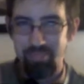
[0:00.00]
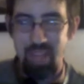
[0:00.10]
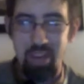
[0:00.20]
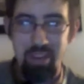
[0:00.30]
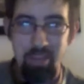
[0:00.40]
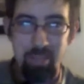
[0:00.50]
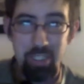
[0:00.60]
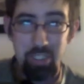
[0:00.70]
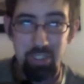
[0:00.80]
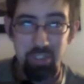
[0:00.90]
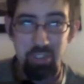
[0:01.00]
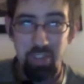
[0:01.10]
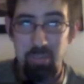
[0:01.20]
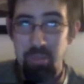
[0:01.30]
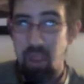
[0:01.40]
county commissioners.
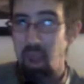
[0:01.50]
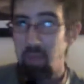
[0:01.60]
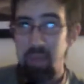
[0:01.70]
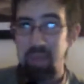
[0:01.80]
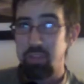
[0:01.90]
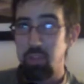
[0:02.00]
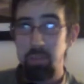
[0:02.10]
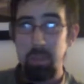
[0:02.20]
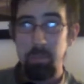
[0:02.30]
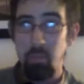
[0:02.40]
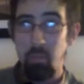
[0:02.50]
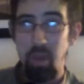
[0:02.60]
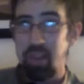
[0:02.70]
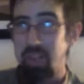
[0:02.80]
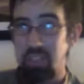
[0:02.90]
We had 2 people
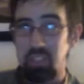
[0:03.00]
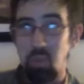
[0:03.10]
run against the